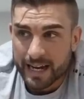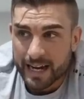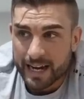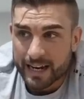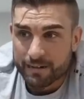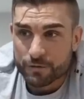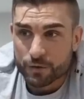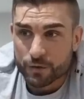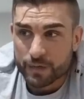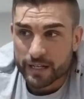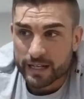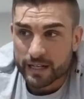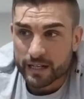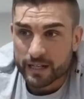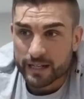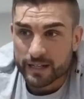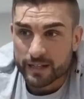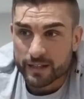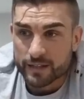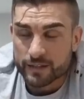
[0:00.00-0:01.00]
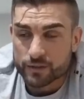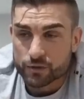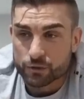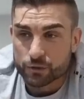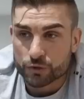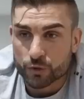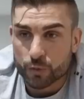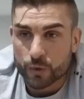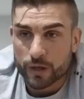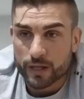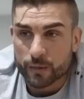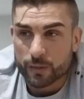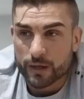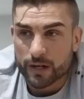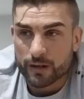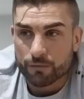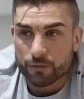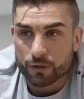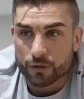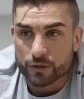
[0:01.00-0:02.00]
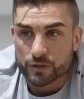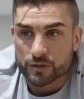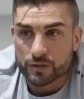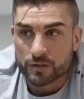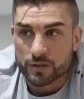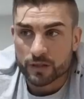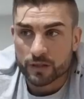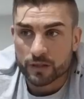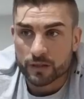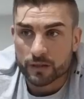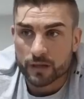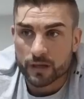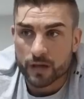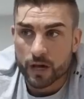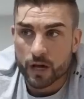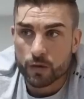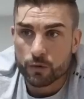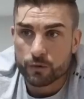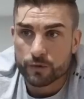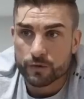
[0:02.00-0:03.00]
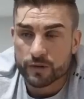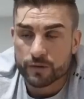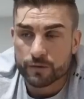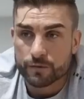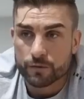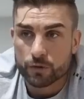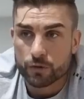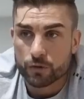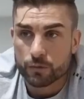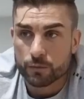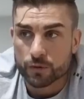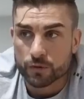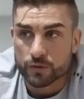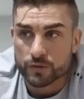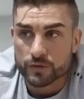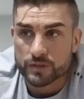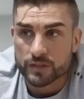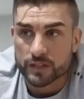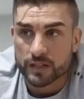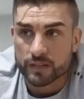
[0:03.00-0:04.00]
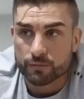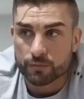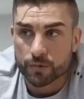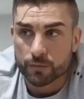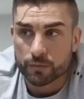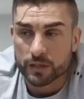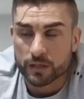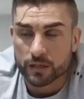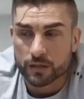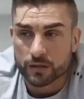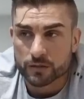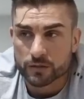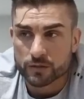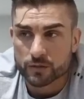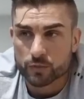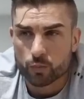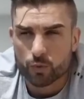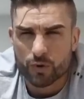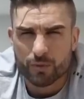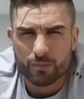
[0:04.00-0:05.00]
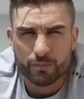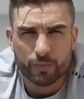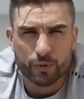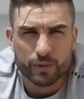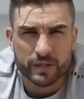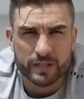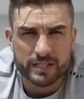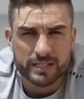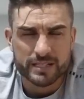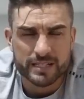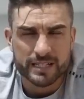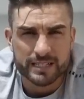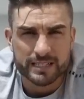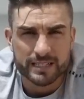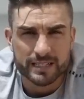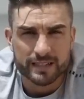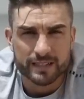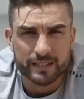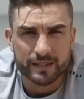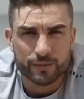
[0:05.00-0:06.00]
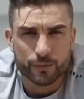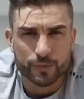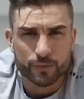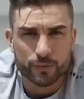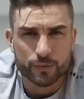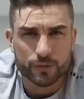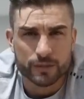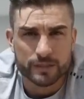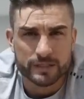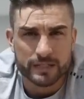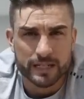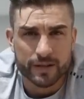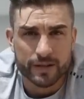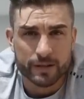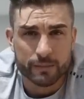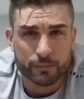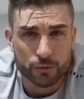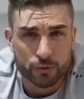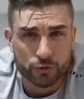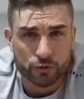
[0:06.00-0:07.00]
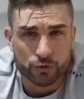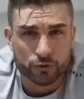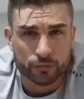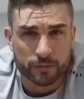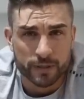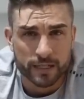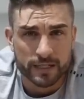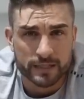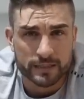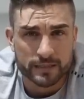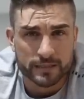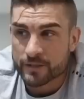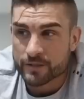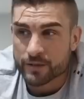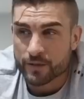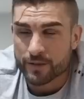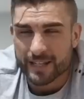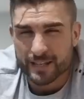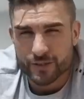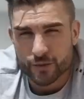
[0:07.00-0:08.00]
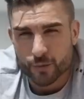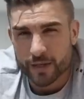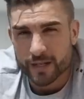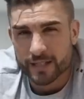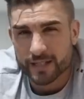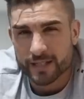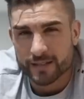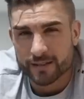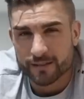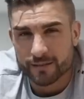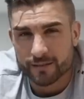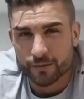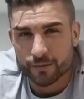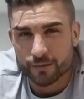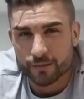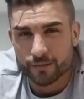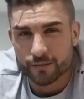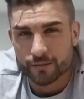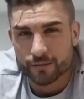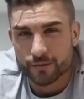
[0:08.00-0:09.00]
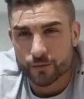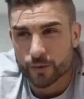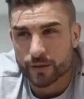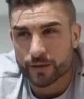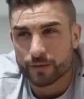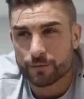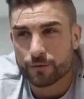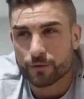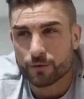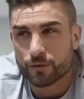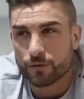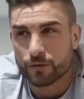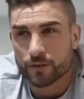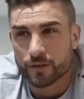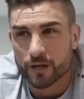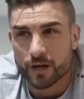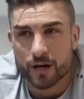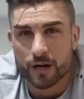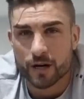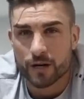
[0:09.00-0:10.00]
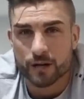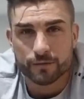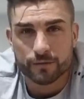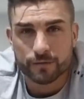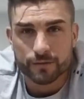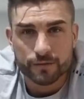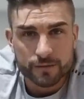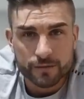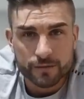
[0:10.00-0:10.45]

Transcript: I've done it in such a way where I've lost, over the 4 months, I've probably lost 1.6, I think we worked out, in muscle mass. So that 24.5